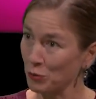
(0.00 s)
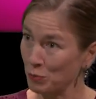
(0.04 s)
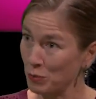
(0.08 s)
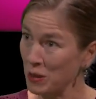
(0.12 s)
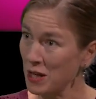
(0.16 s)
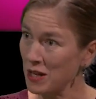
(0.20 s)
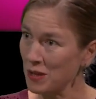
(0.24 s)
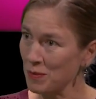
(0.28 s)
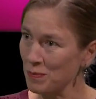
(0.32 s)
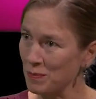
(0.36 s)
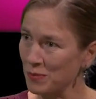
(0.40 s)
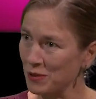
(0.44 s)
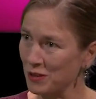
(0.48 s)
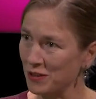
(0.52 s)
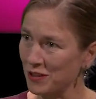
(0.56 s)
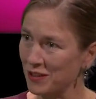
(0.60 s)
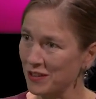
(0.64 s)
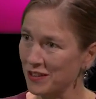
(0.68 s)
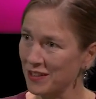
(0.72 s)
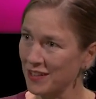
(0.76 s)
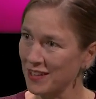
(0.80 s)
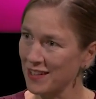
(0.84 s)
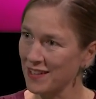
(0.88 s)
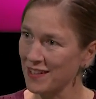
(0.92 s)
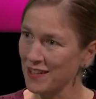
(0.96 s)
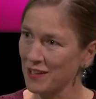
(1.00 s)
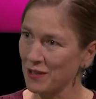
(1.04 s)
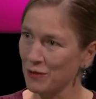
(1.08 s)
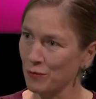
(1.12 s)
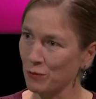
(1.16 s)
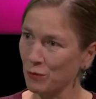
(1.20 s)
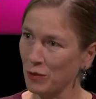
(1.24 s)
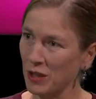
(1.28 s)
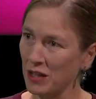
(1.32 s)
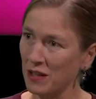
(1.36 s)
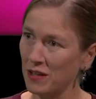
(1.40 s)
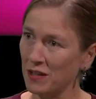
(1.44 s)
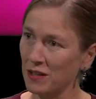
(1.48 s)
paper,
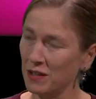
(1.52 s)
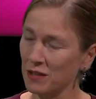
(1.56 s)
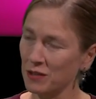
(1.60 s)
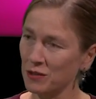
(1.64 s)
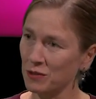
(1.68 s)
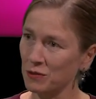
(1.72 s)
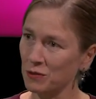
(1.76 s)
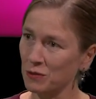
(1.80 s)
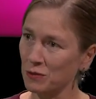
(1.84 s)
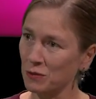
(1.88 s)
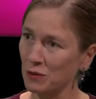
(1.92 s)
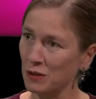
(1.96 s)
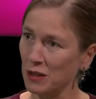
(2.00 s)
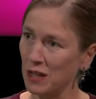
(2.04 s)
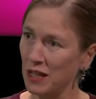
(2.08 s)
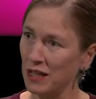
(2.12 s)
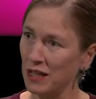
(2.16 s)
where you